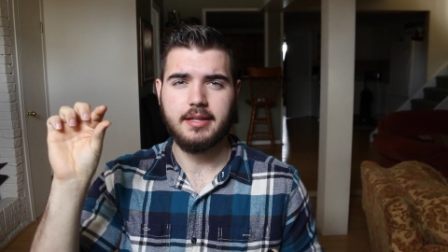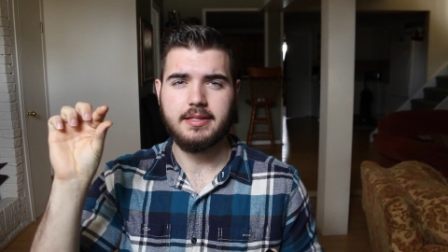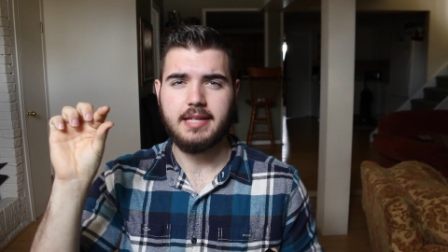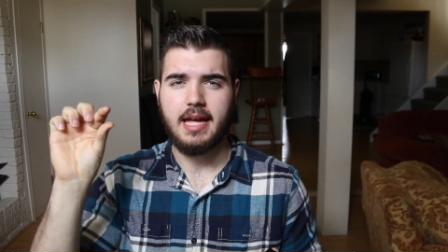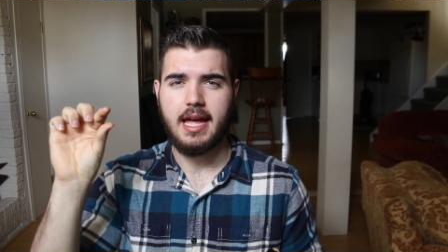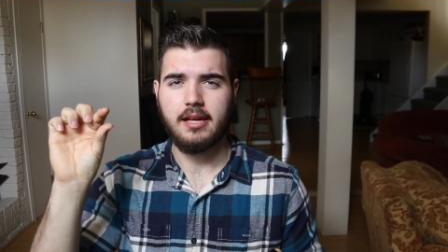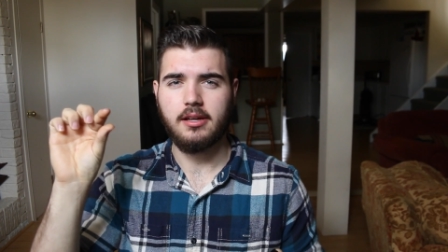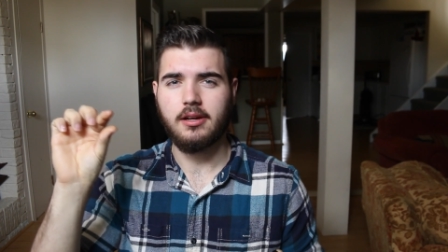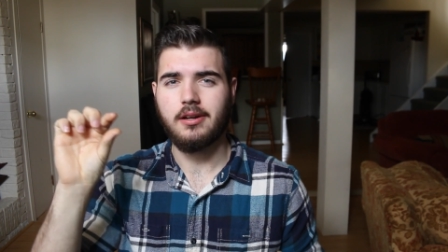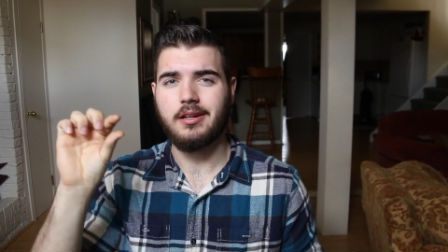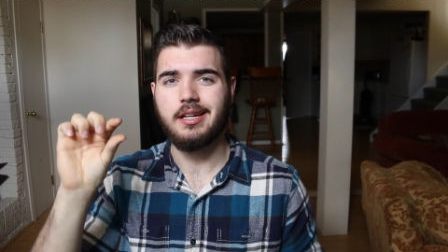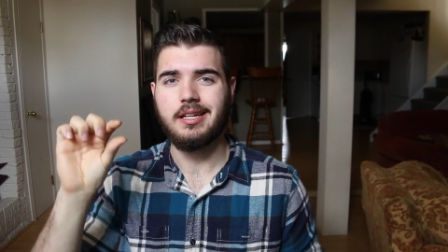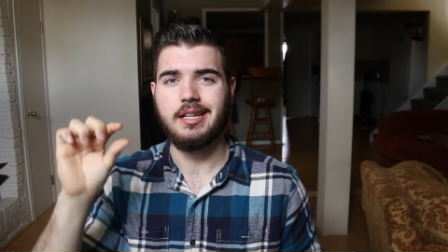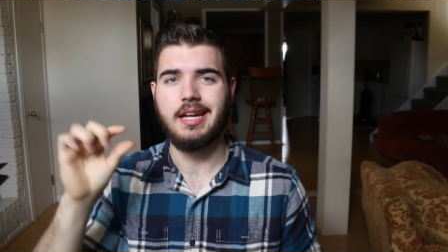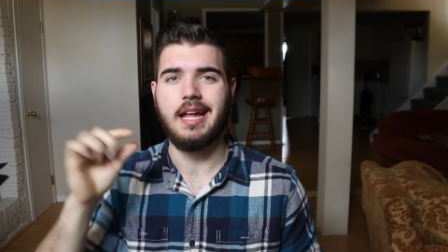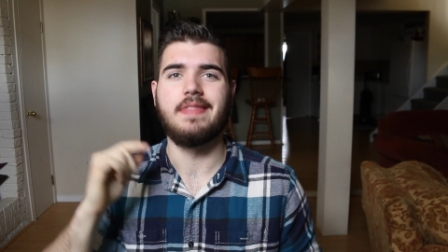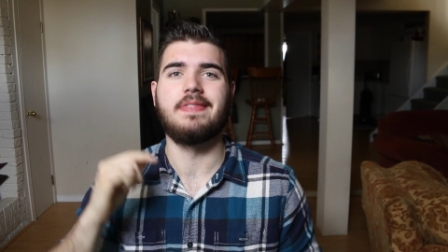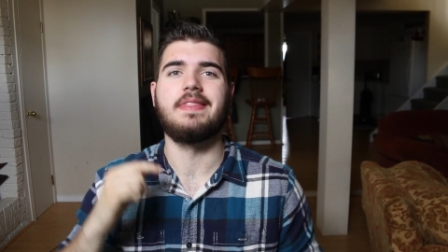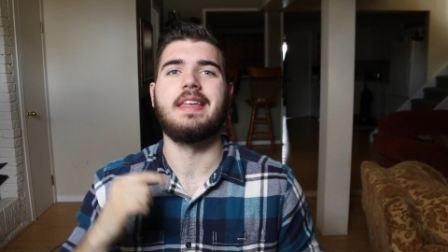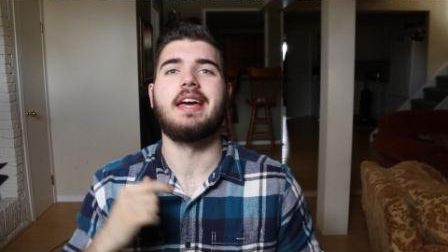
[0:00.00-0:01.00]
tag on it,
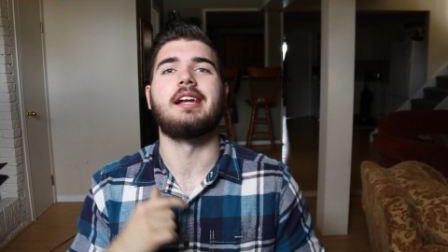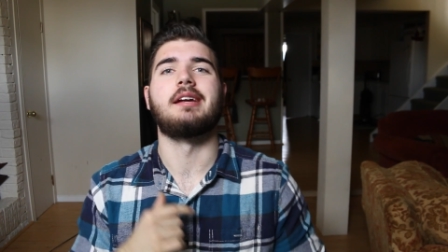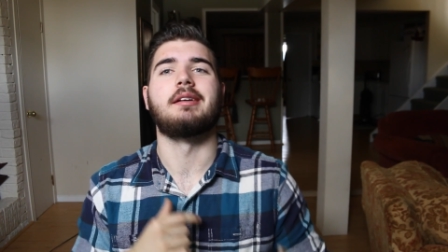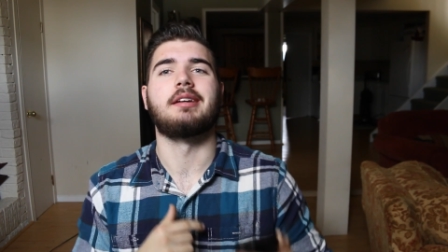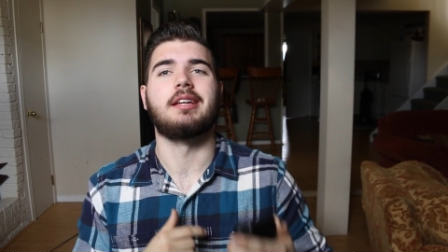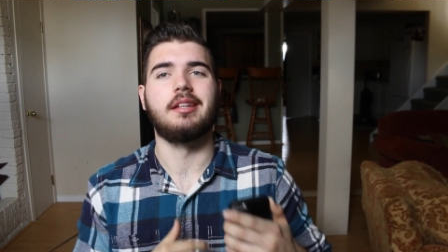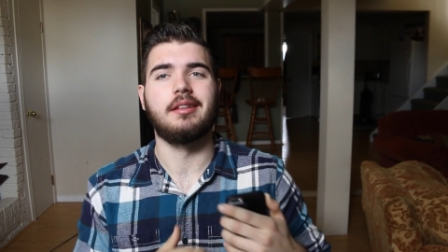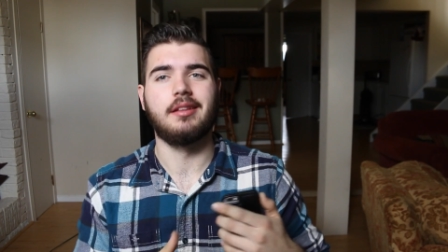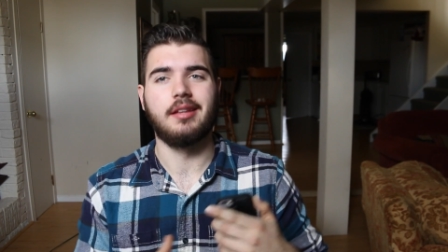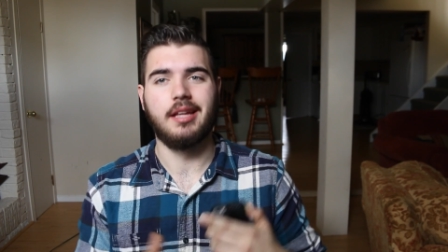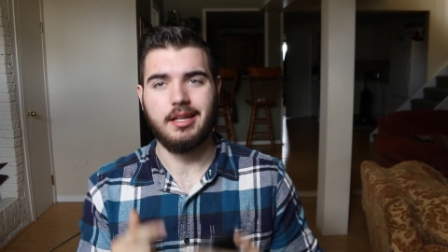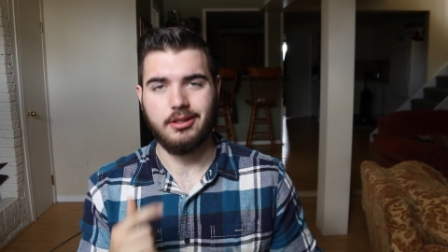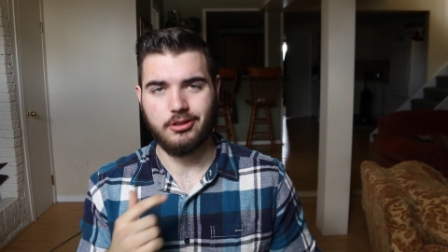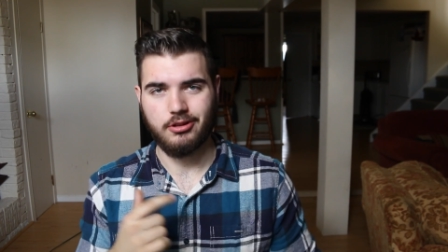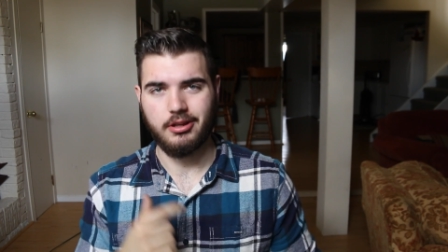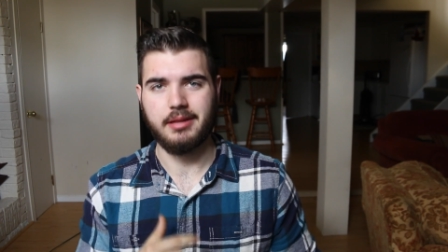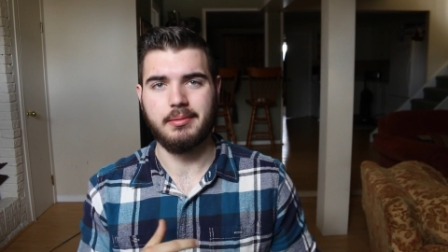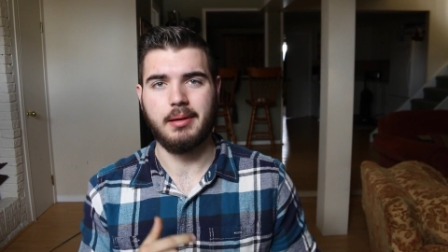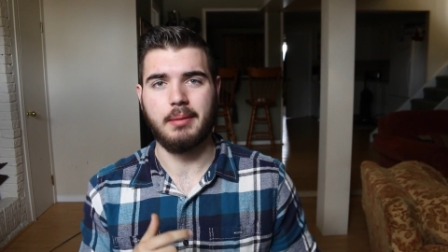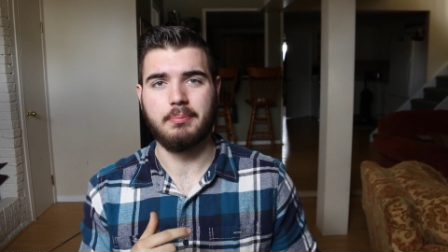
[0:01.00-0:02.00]
and then I can
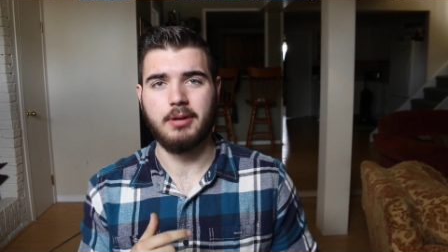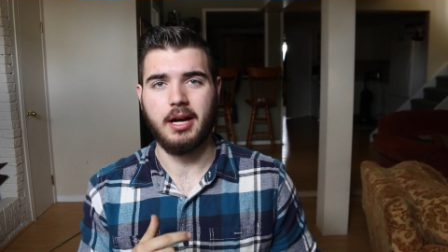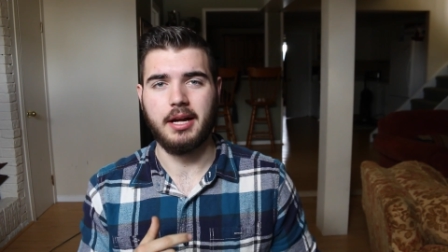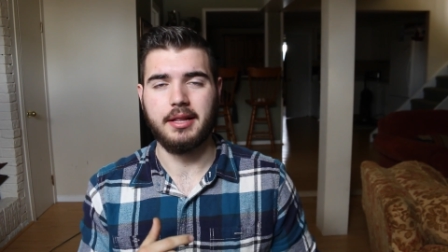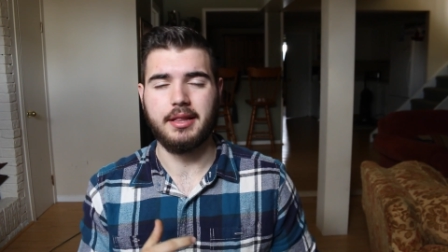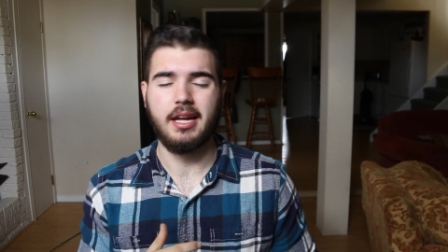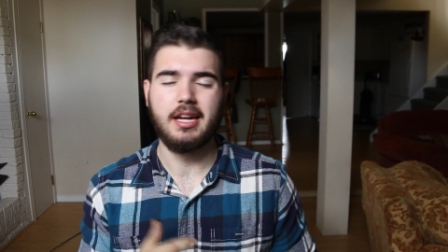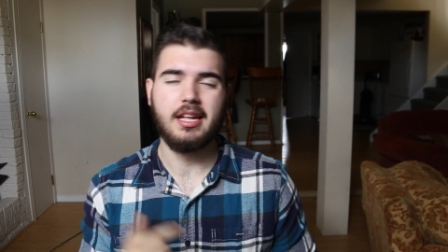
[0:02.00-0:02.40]
increase my price.